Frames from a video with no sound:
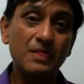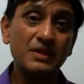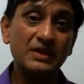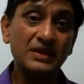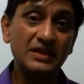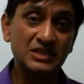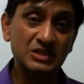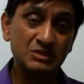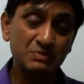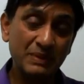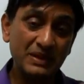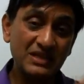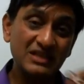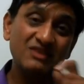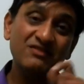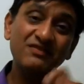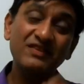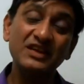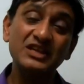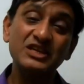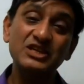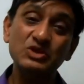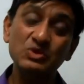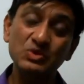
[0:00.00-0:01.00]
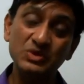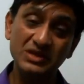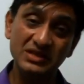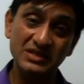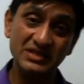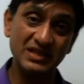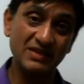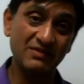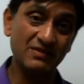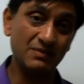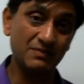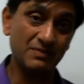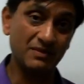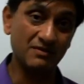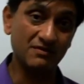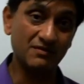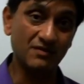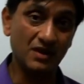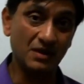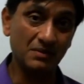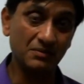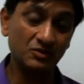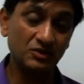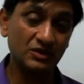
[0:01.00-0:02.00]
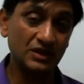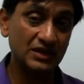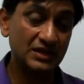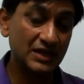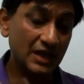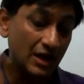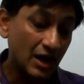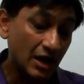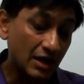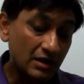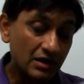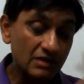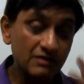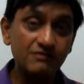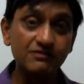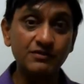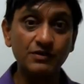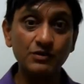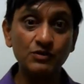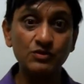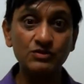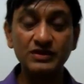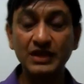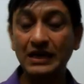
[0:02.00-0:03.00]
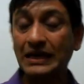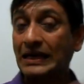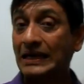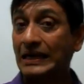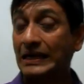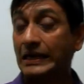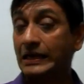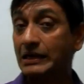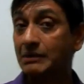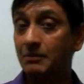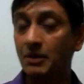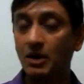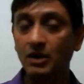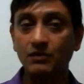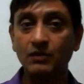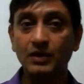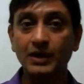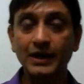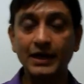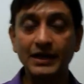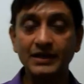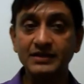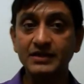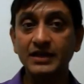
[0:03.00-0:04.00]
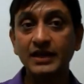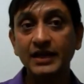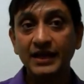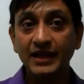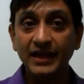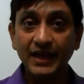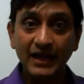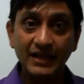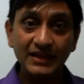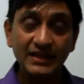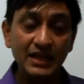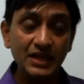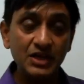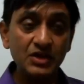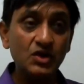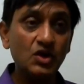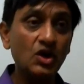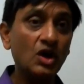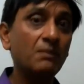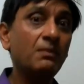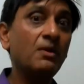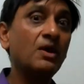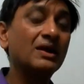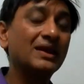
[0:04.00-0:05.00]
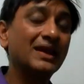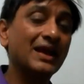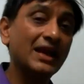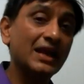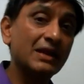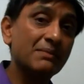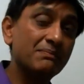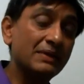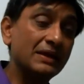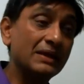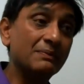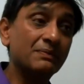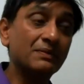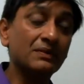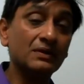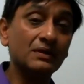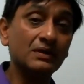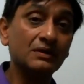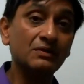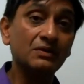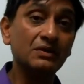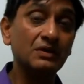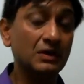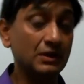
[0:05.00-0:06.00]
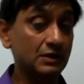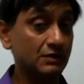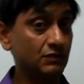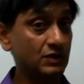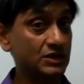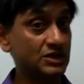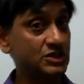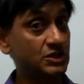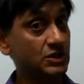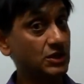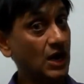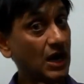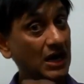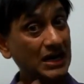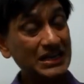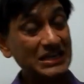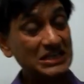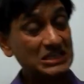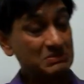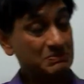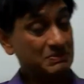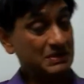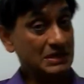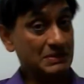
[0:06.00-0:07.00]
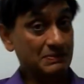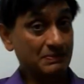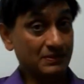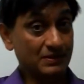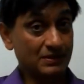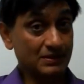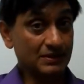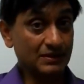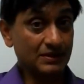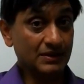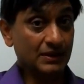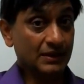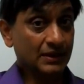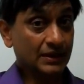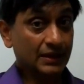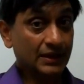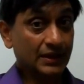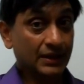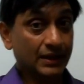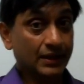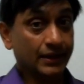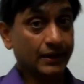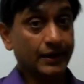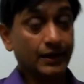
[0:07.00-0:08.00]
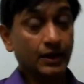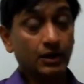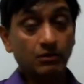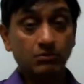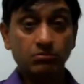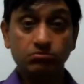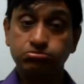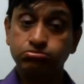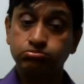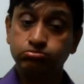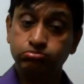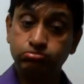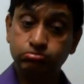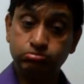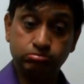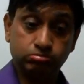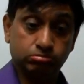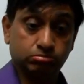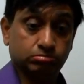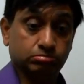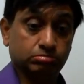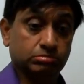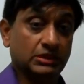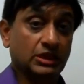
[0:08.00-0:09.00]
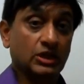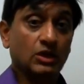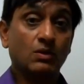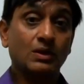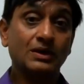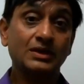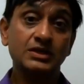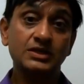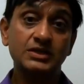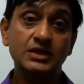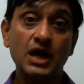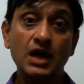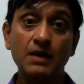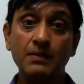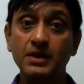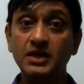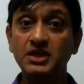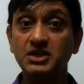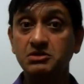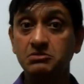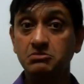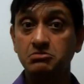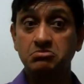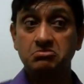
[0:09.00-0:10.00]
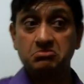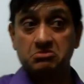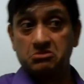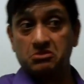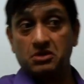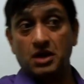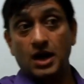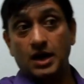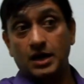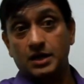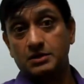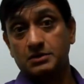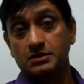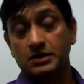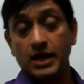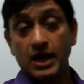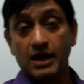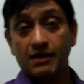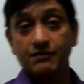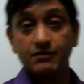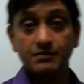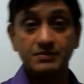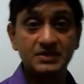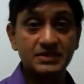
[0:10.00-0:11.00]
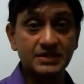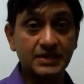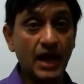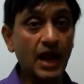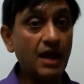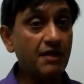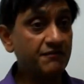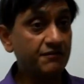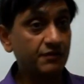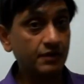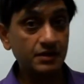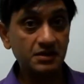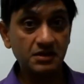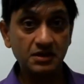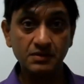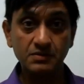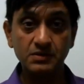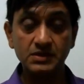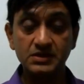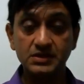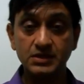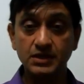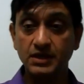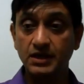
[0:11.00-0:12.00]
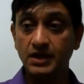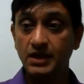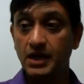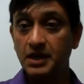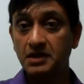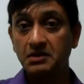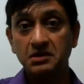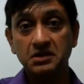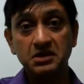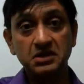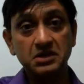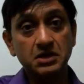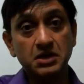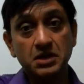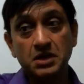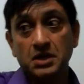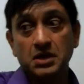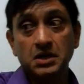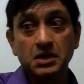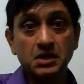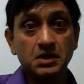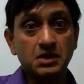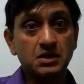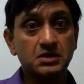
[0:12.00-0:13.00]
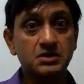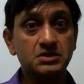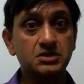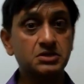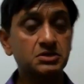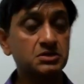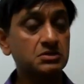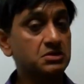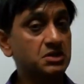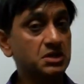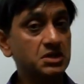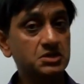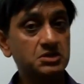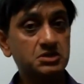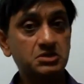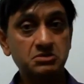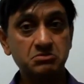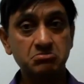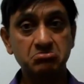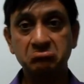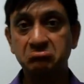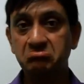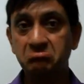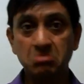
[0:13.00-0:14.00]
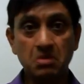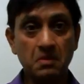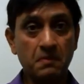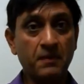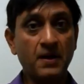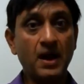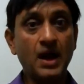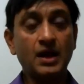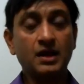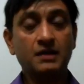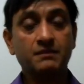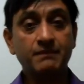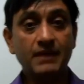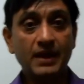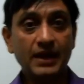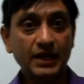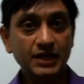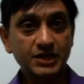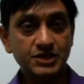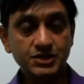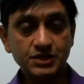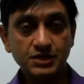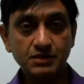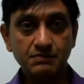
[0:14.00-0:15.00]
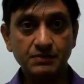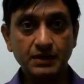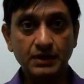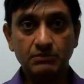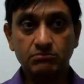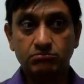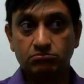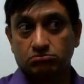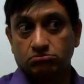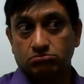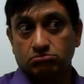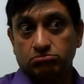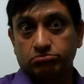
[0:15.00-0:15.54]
specific duties they will perform, so that they're not confused, they're clear about what it is. And then you go about getting people, and once you got these people, they know what the job is. You got a guy from Stanford University and he's a product manager, but